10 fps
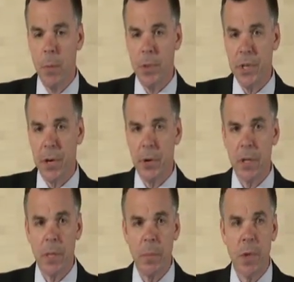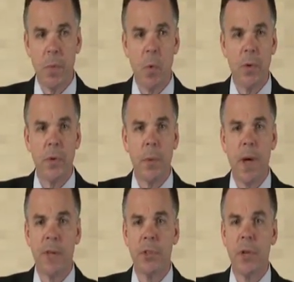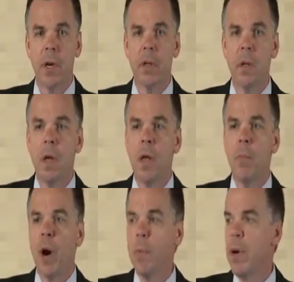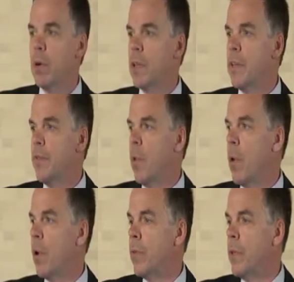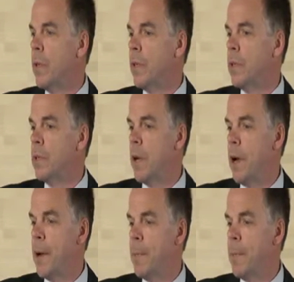particularly people with dementia, primarily for the